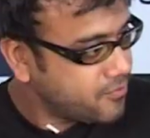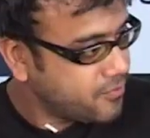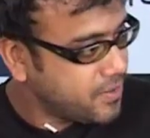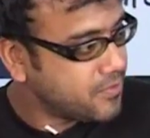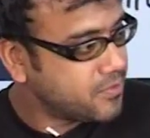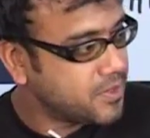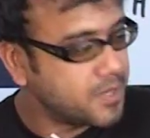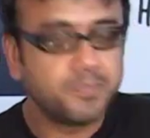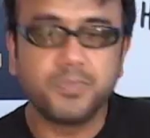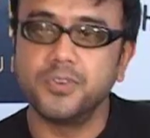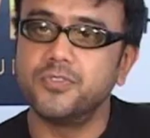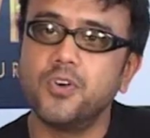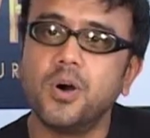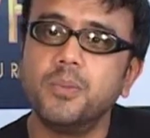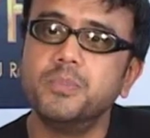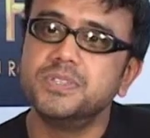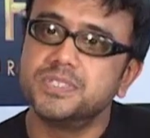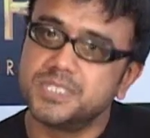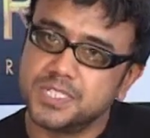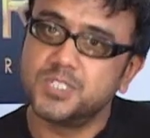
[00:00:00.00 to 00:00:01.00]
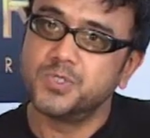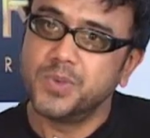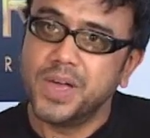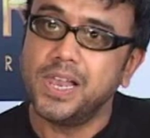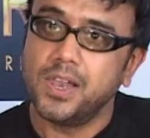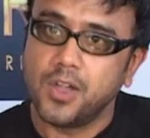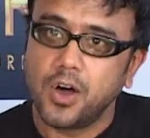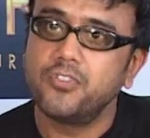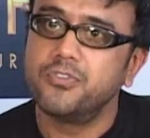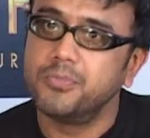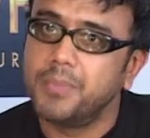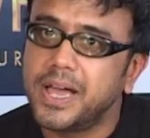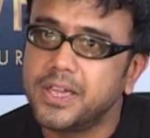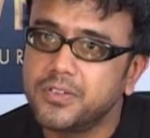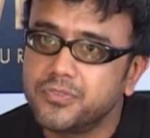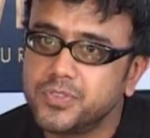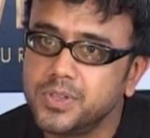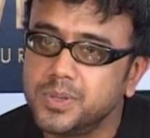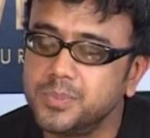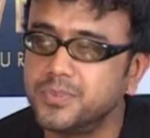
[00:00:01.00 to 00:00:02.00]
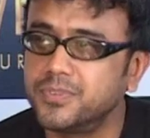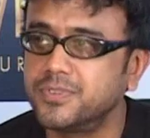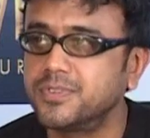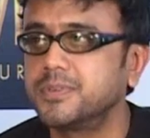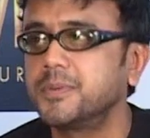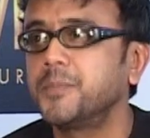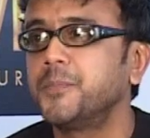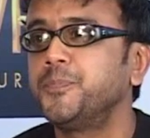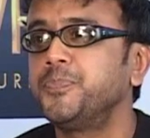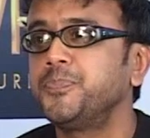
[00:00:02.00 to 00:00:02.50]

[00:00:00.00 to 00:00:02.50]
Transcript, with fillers: favorite performance as well of my films.